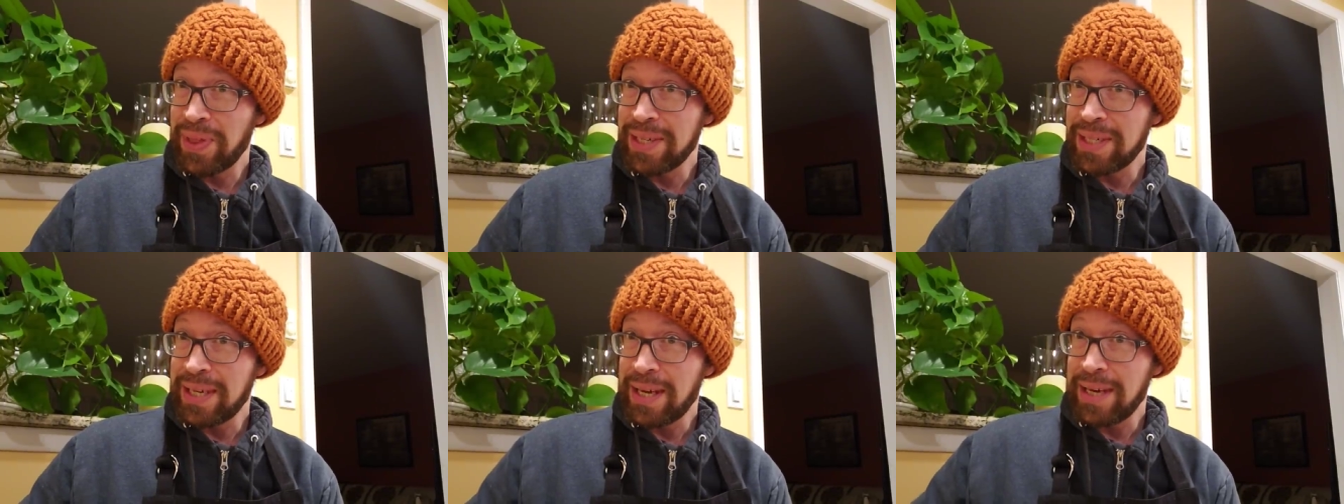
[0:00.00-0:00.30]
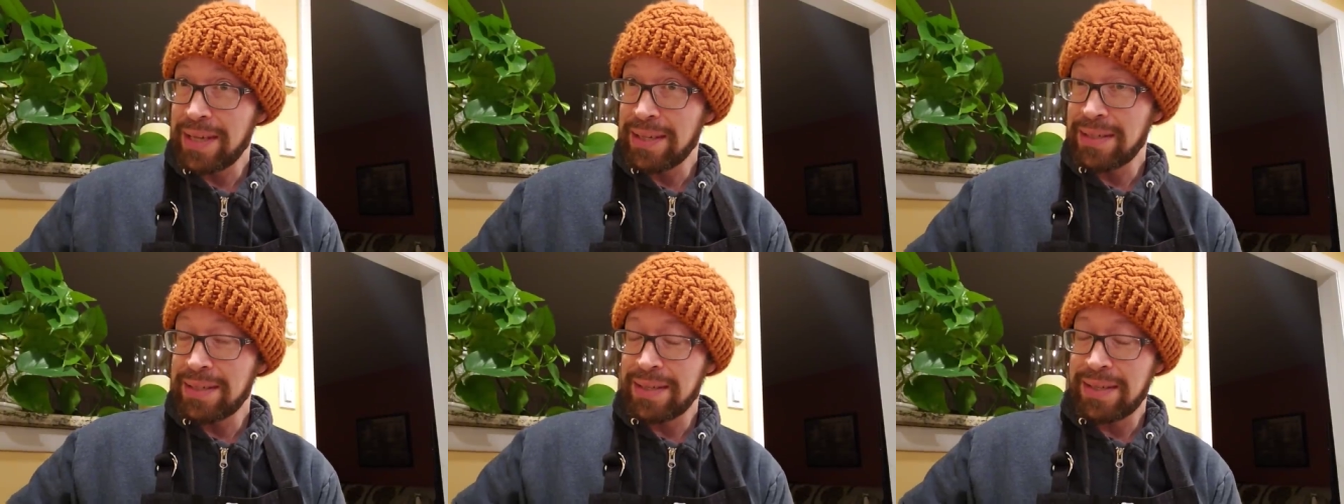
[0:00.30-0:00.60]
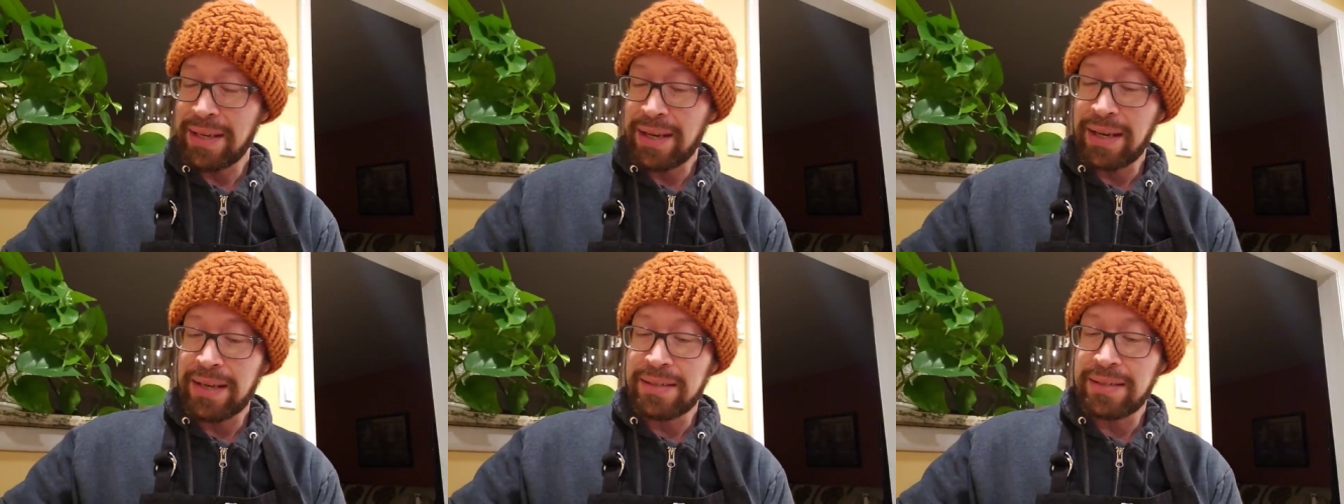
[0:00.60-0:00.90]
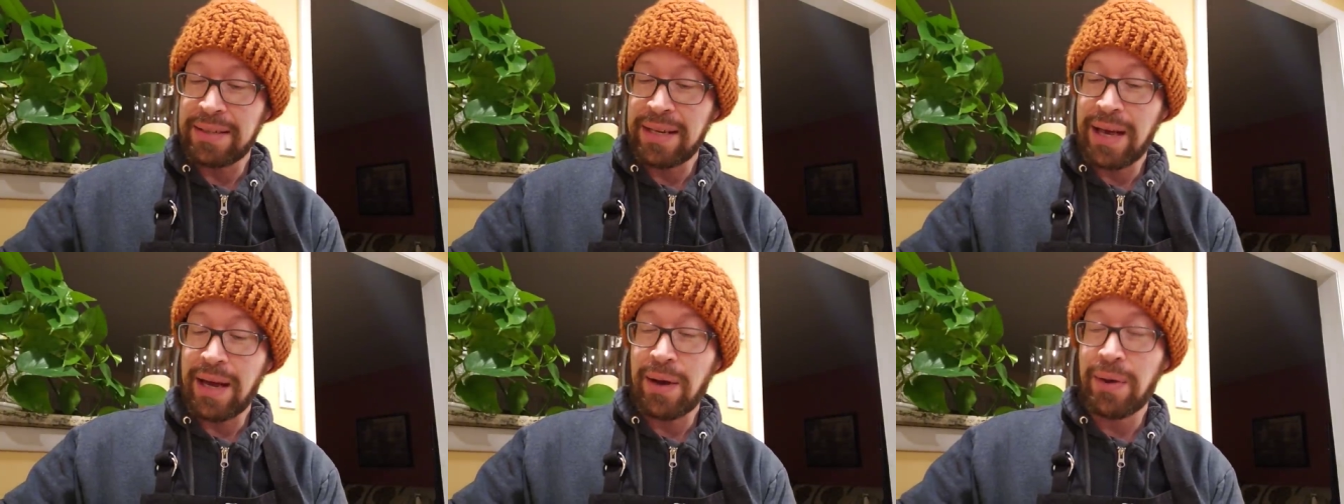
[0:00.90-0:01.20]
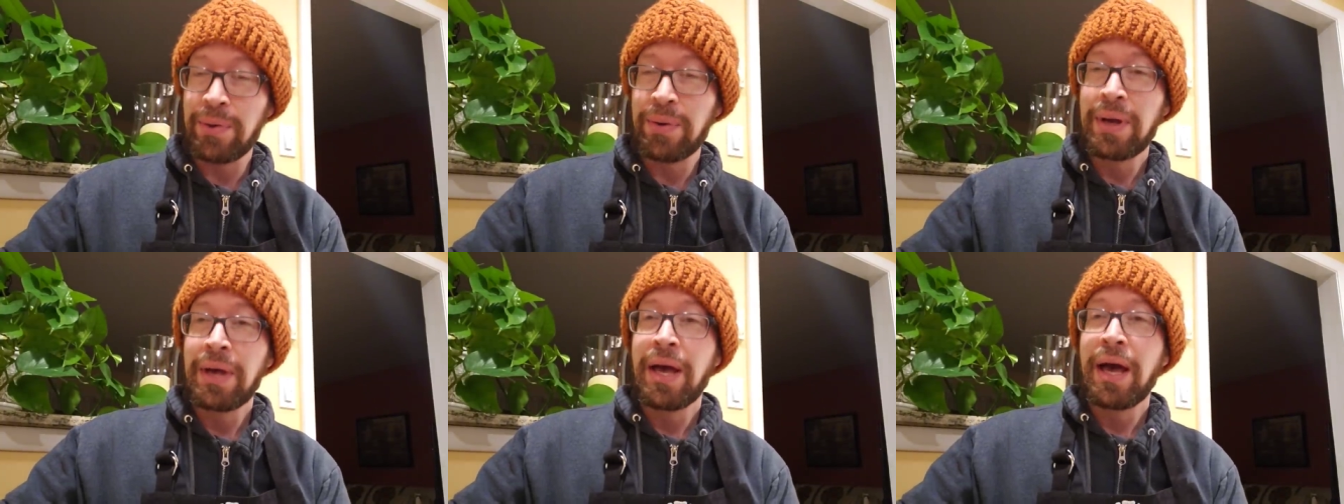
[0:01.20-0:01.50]
the taste test.
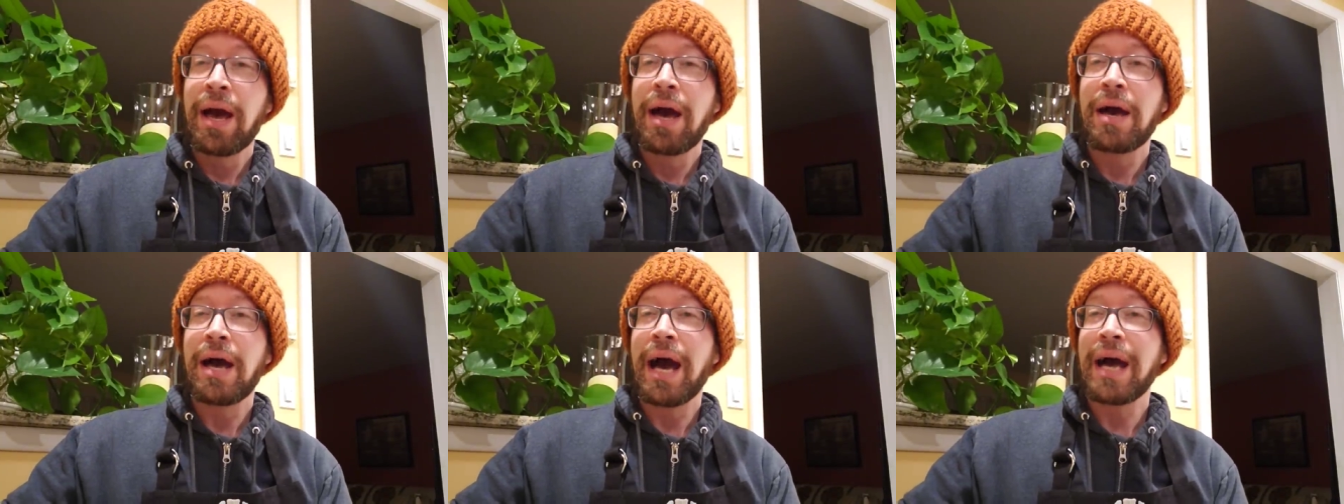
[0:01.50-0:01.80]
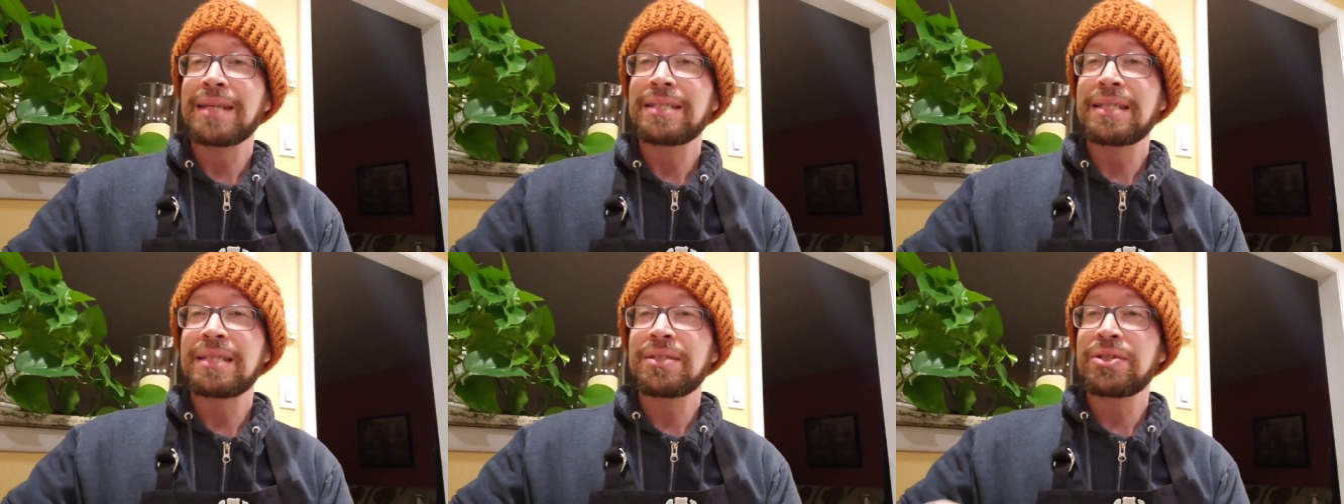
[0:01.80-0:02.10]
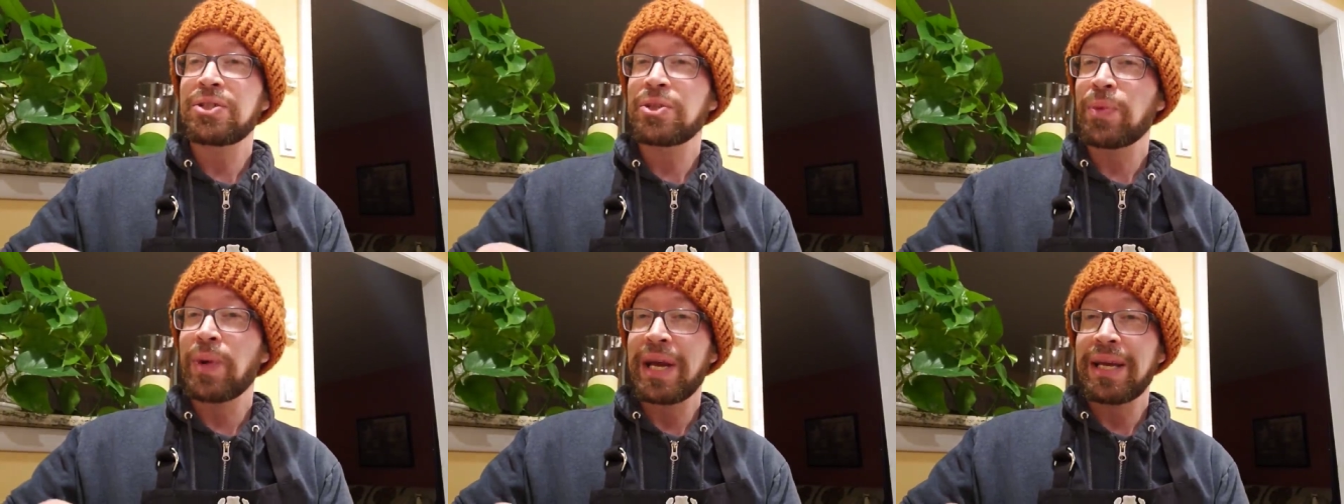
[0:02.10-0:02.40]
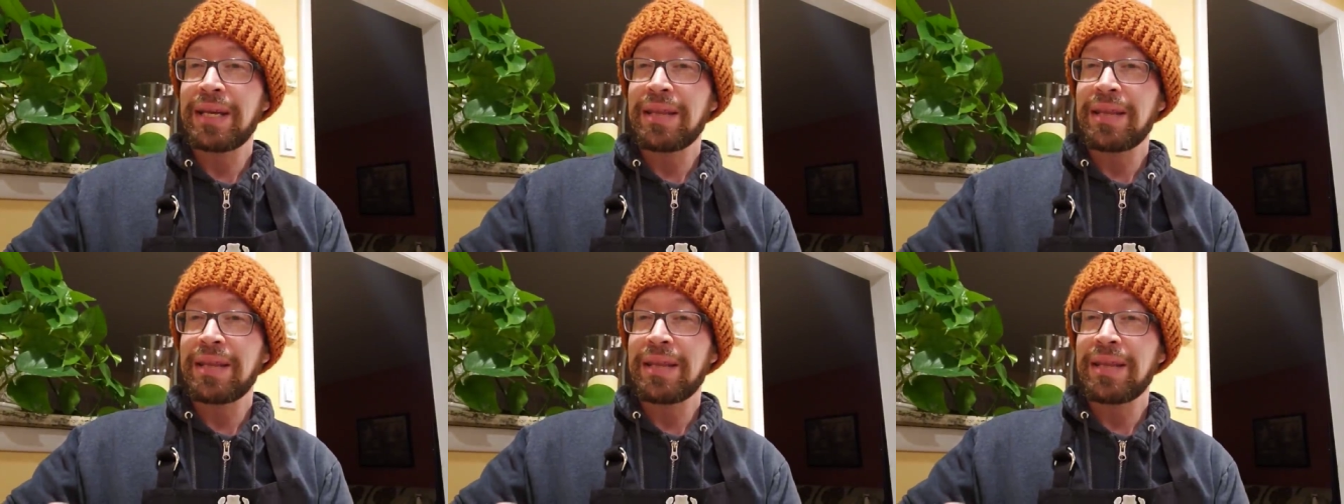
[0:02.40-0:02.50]
Now, I didn't do